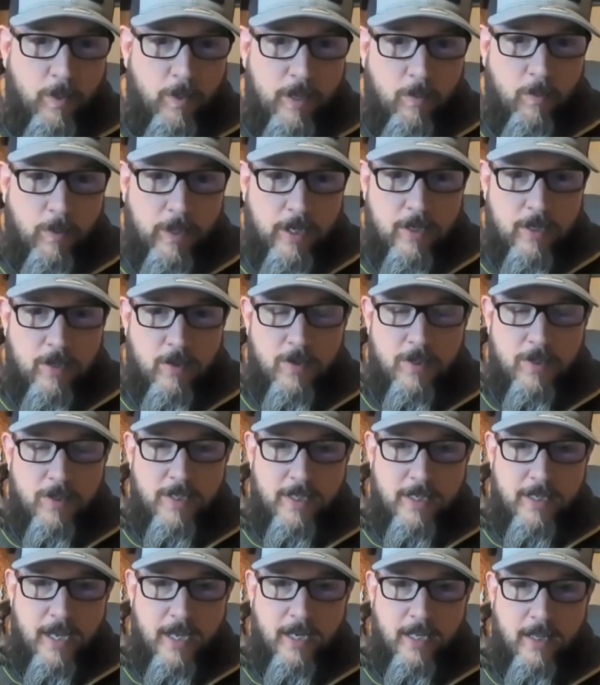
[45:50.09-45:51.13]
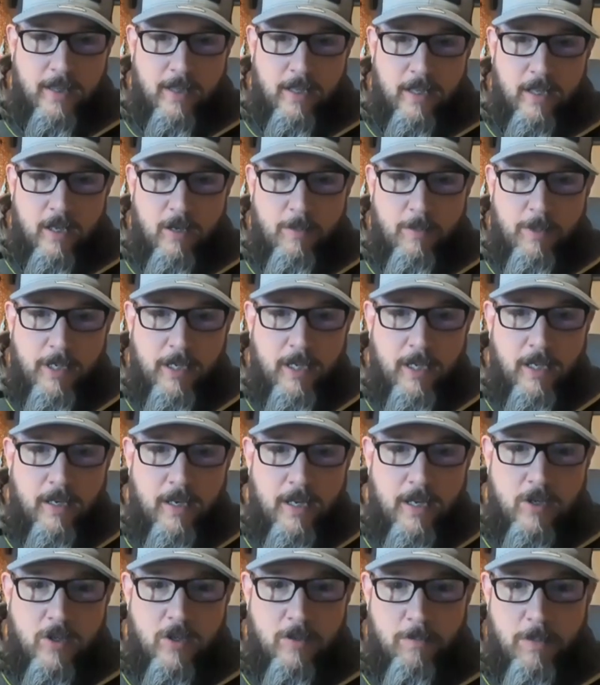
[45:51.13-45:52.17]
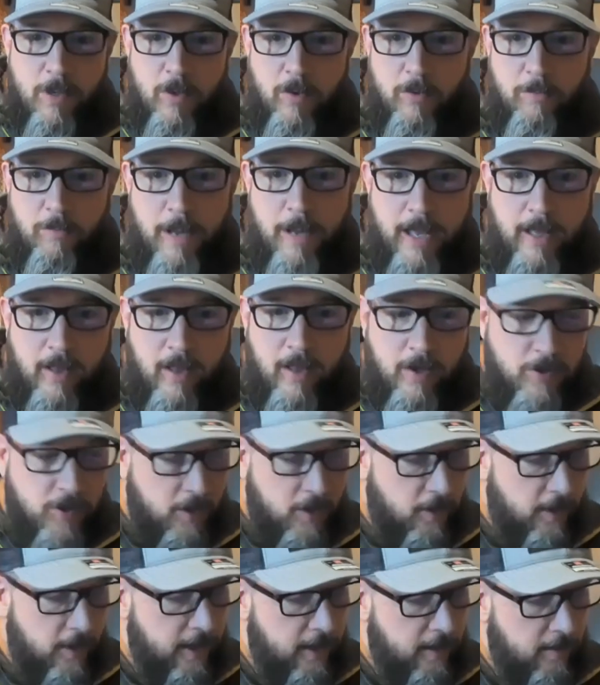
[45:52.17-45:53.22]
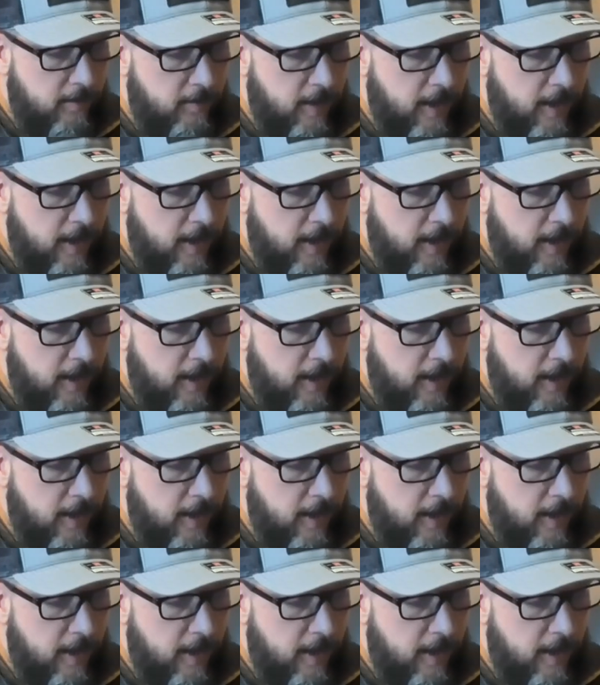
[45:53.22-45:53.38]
we do study the human condition, both biologically and,